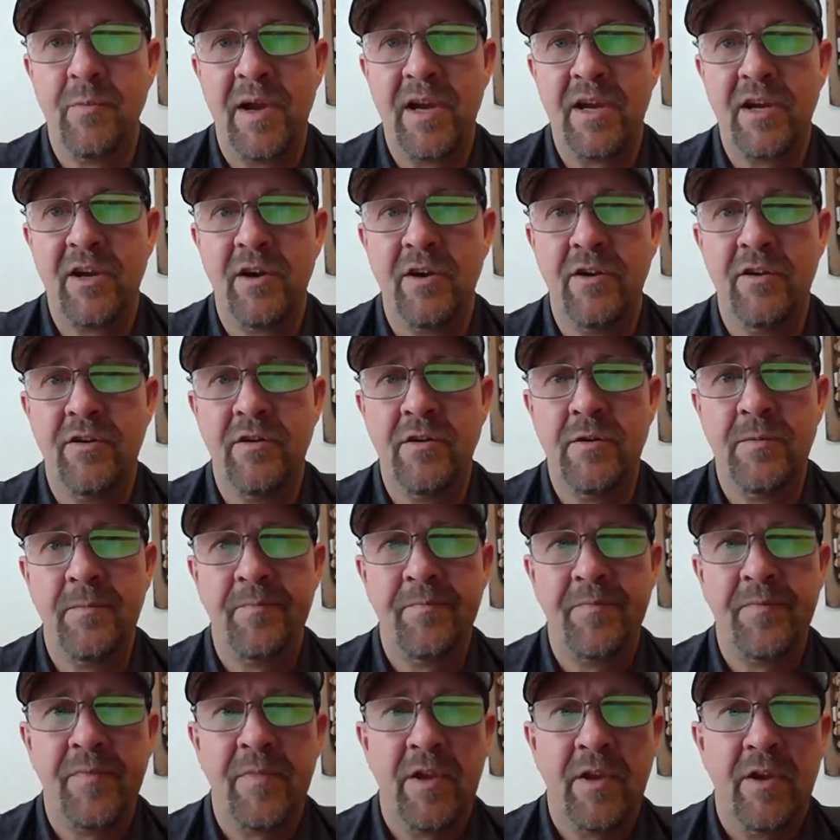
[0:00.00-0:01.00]
my cutter,
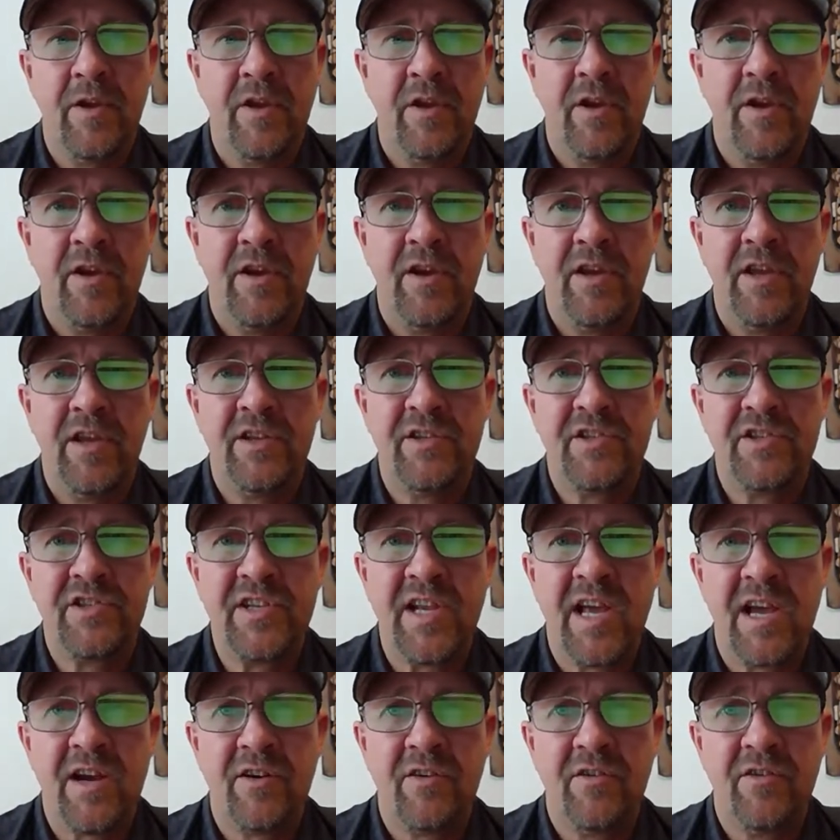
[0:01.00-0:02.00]
it's
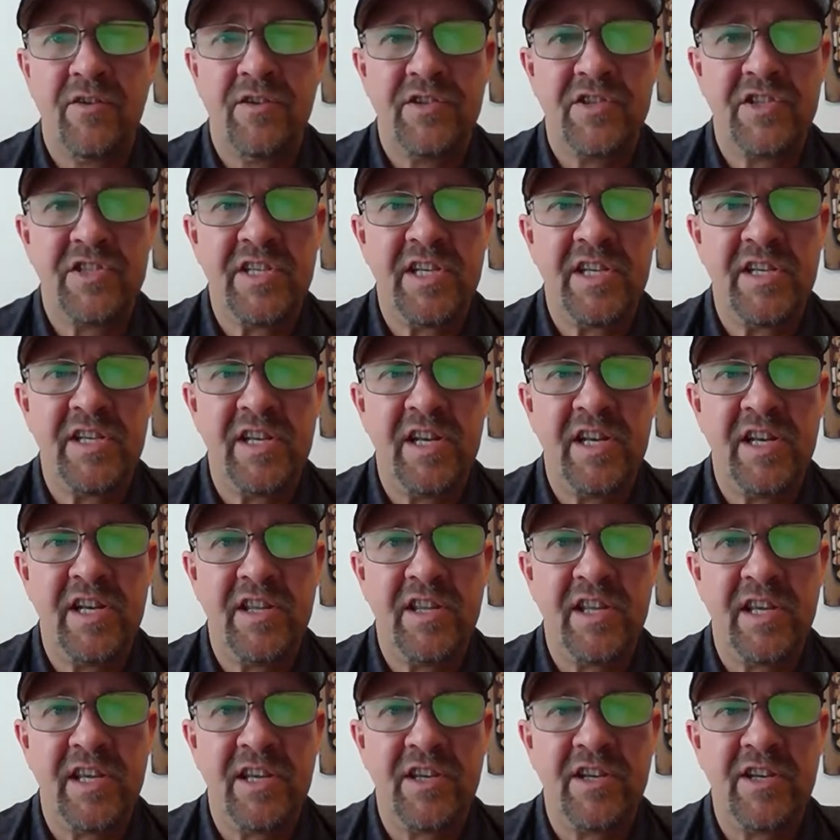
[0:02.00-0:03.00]
not going to send
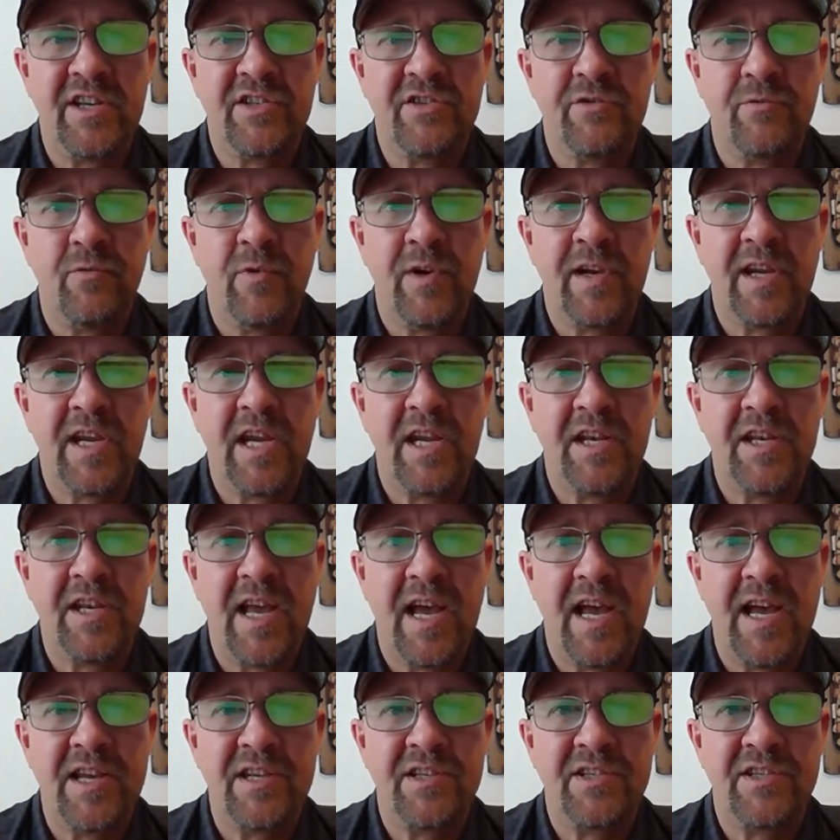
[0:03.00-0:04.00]
anything. It doesn't
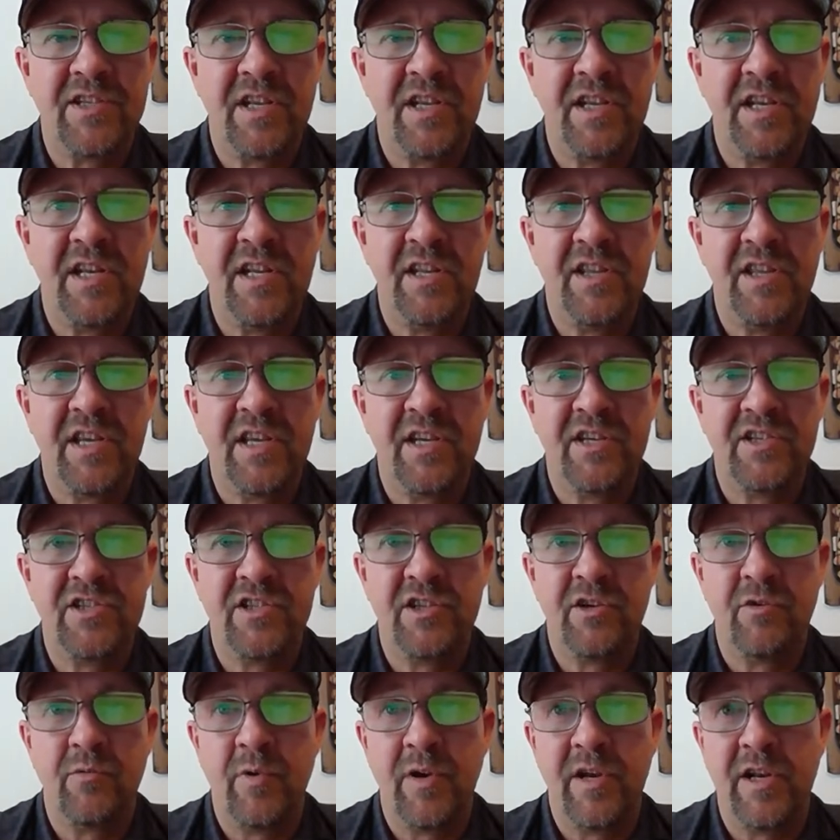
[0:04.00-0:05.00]
recognize that anything is
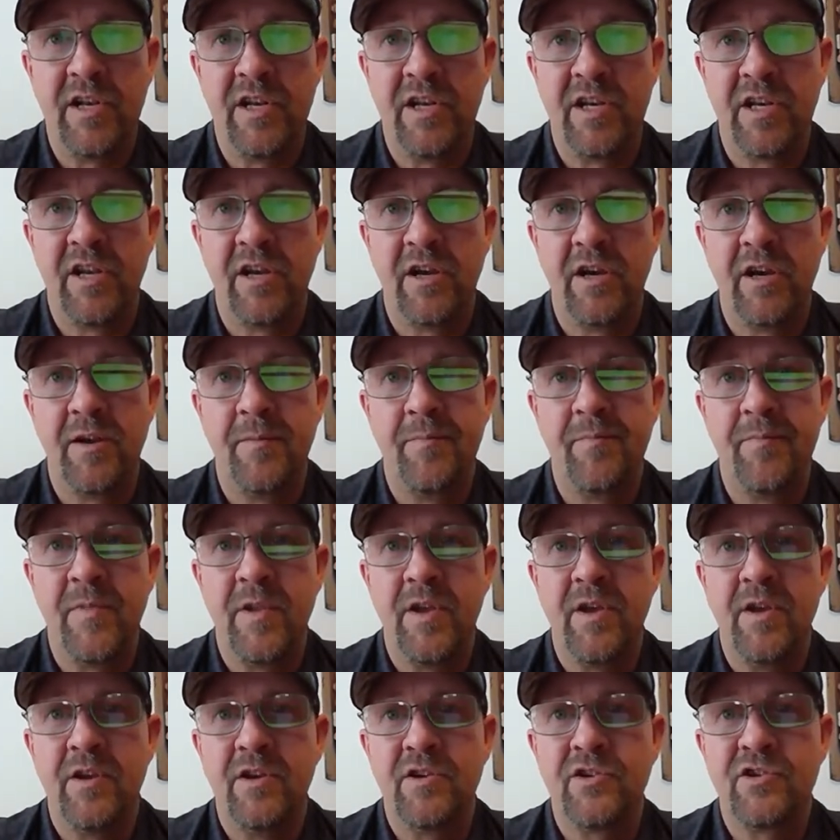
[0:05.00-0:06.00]
there ready to cut.
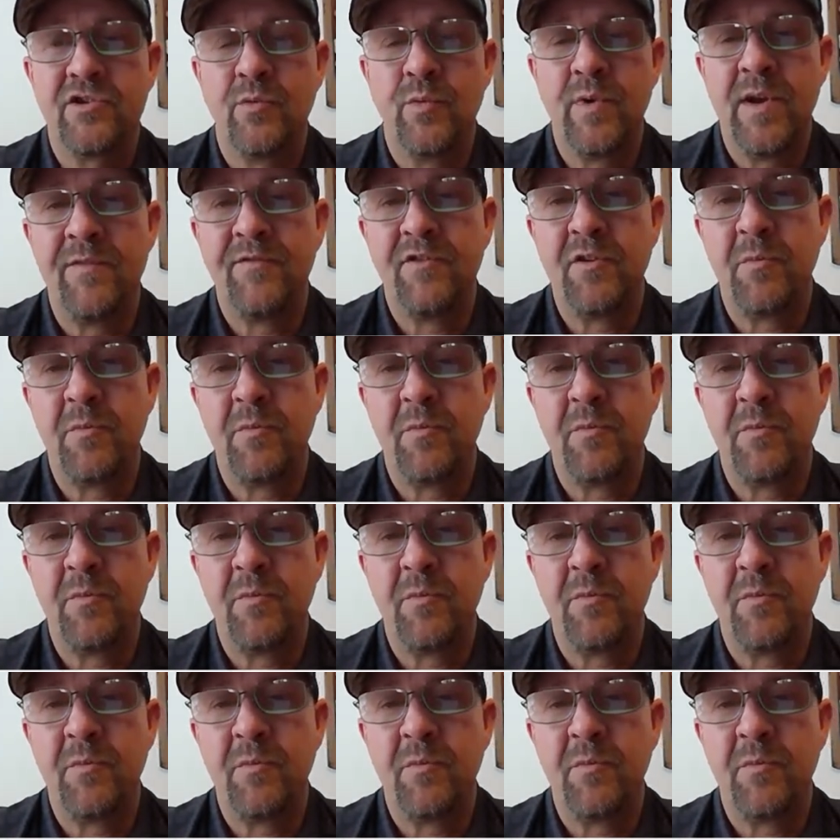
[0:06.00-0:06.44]
So we have